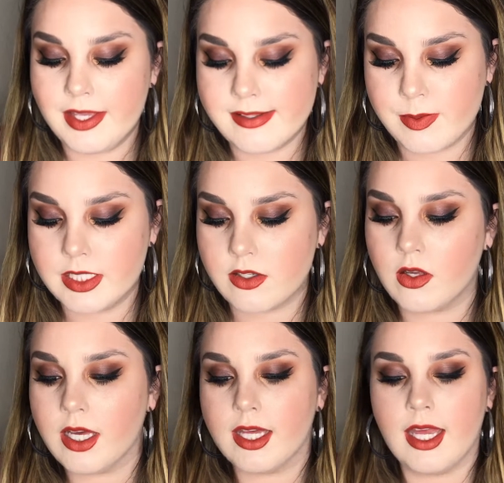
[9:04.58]
this pencil,
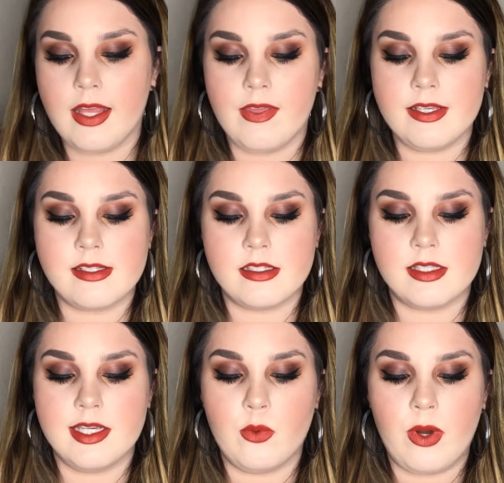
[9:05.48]
again, this is
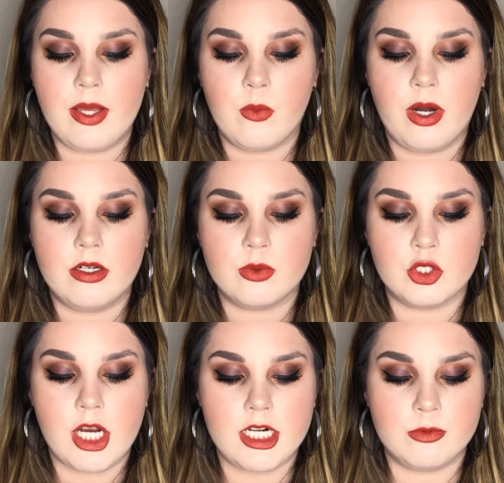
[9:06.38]
the Wet n Wild
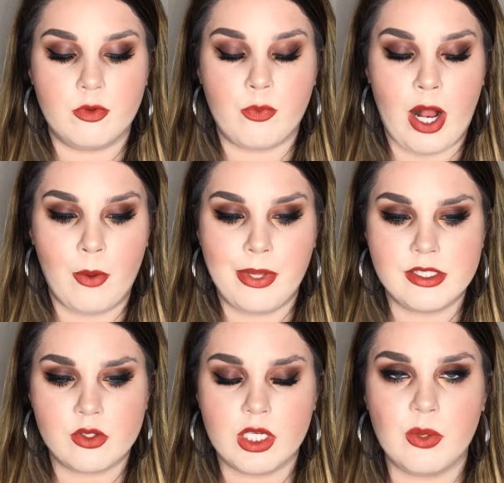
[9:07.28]
Retractable Brow
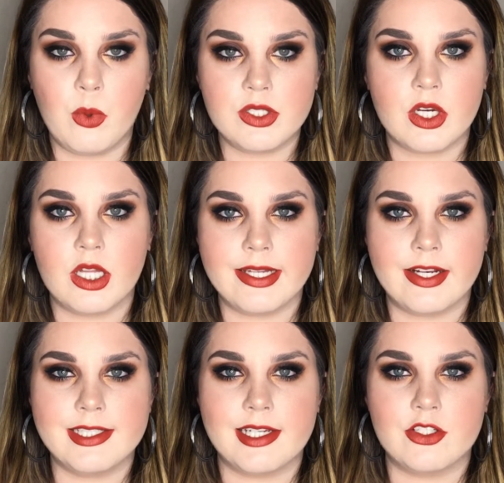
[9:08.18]
Pencil. It was on
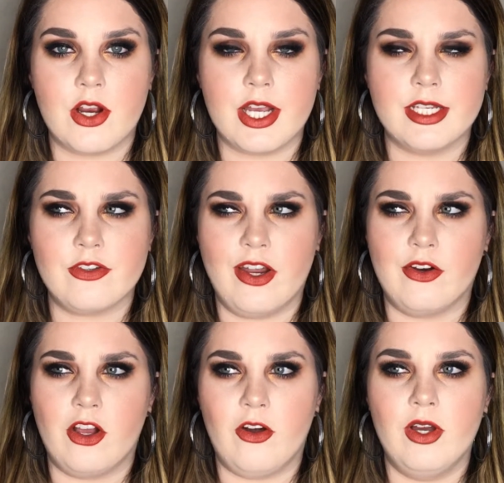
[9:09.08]
clearance at Target, so I
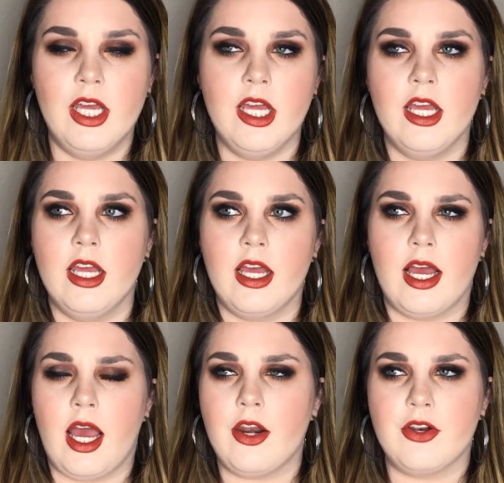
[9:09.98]
don't know
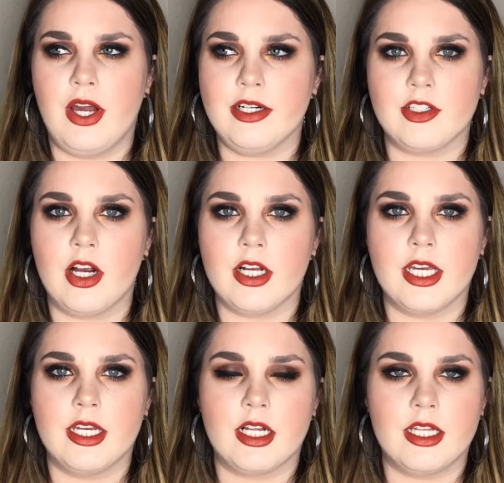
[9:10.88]
how
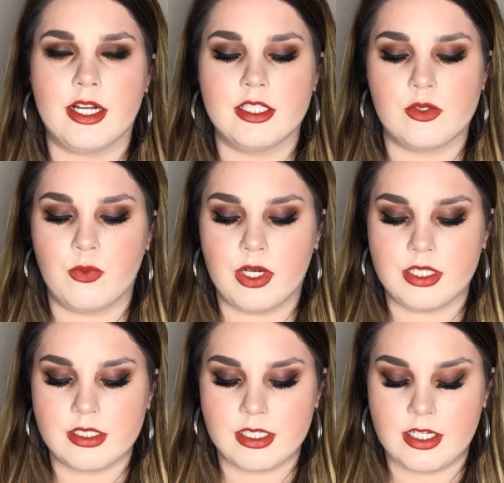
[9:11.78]
Target clearance
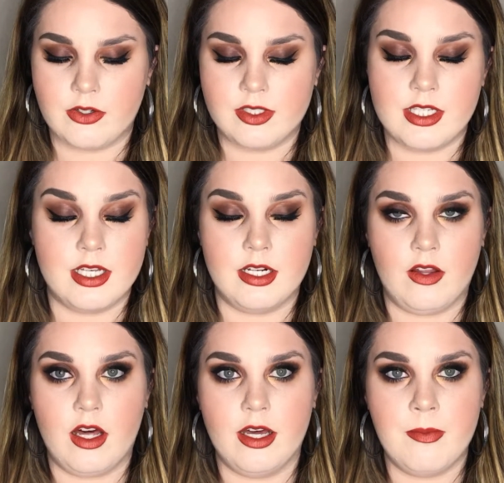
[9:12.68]
works because I don't see it a
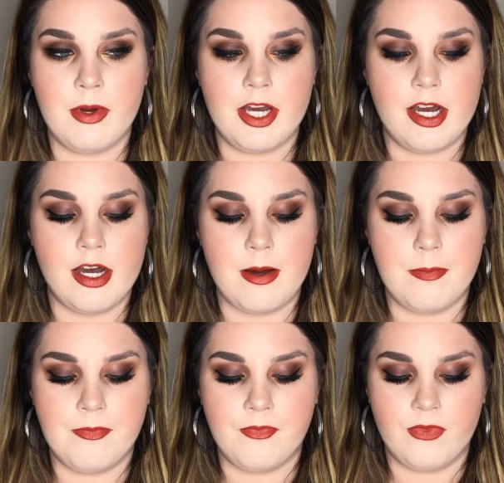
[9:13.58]
lot, but
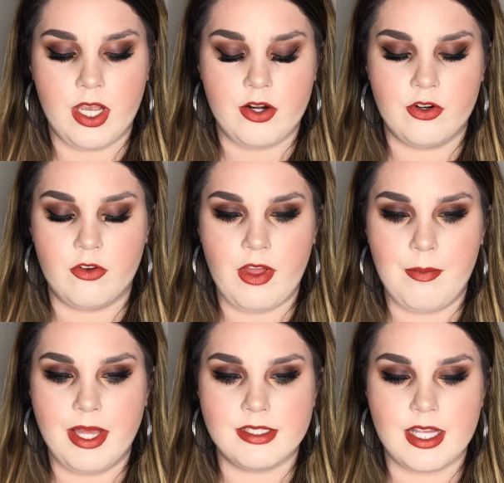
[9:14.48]
I don't know if
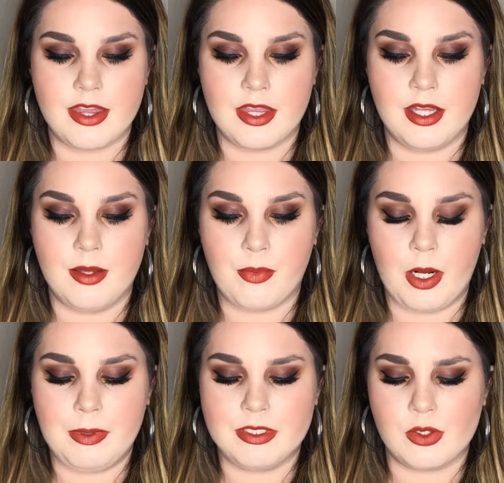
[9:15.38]
that means that the
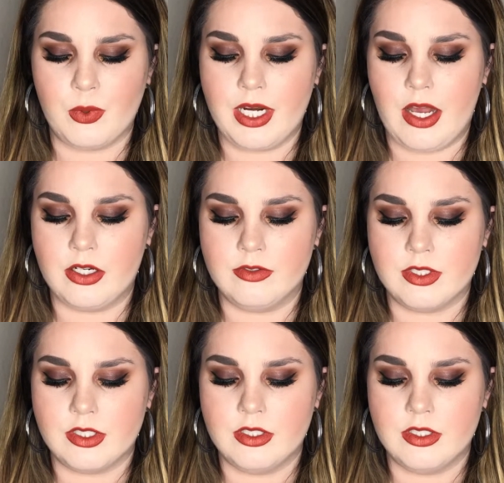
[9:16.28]
brow pencil went out of,